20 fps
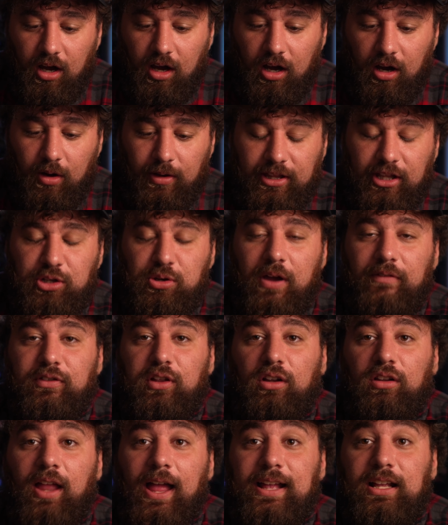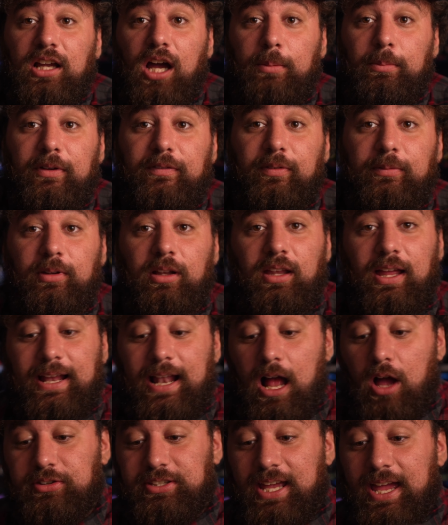Oh, and then you have the light coming from the
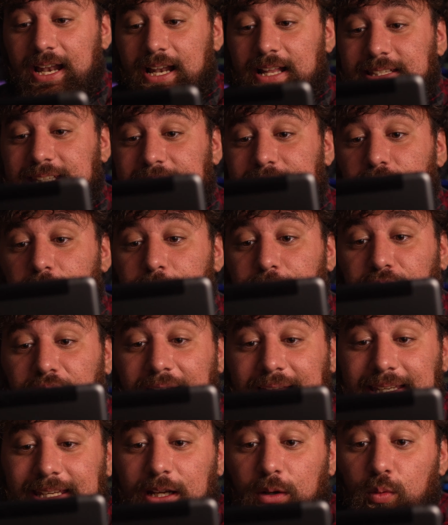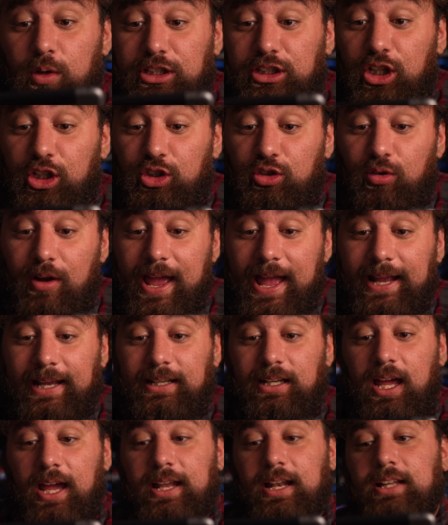lighthouse, and it's even blending with the
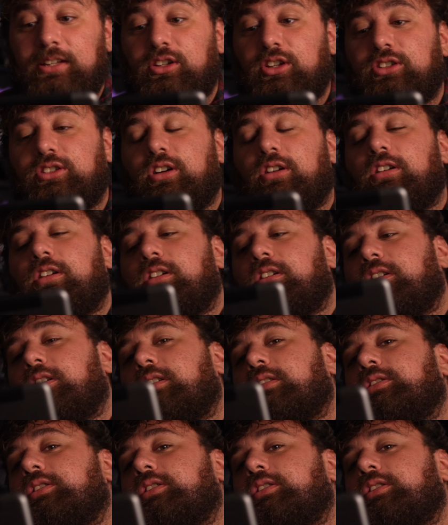Dragonite and oh,